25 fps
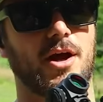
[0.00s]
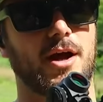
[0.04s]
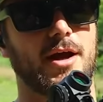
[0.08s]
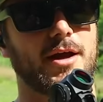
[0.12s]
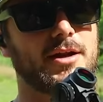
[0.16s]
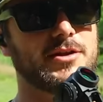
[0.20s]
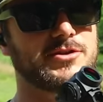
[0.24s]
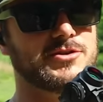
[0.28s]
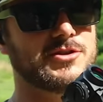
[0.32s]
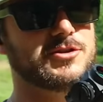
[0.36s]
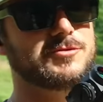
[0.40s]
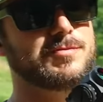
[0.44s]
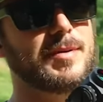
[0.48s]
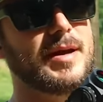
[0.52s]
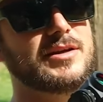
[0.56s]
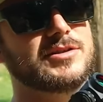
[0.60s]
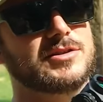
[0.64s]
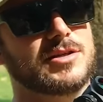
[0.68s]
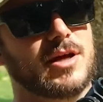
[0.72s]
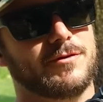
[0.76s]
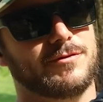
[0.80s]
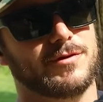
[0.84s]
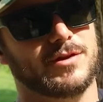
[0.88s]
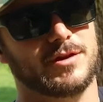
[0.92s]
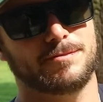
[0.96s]
gun is it's
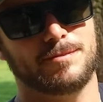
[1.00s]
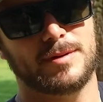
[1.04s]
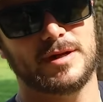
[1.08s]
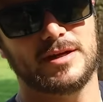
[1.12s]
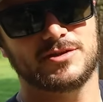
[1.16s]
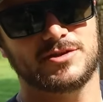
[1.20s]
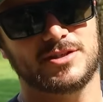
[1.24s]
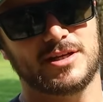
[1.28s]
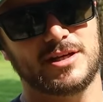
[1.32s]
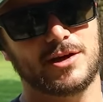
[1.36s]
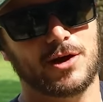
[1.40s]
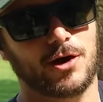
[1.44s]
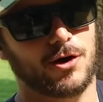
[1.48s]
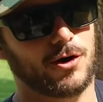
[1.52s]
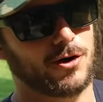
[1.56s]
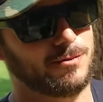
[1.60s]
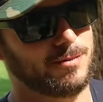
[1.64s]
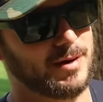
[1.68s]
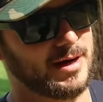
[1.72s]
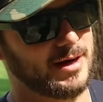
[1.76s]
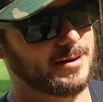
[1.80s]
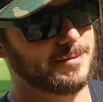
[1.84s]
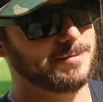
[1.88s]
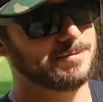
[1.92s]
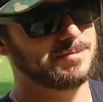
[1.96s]
based off of the PC
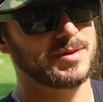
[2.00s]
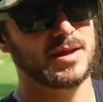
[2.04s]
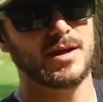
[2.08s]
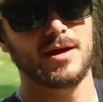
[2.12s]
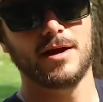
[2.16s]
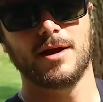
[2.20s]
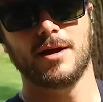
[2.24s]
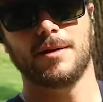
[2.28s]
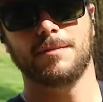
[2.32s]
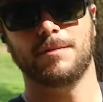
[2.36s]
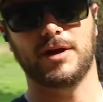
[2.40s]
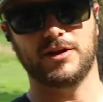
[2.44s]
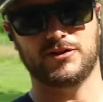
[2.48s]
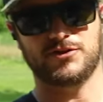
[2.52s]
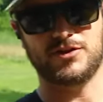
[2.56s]
carbine, but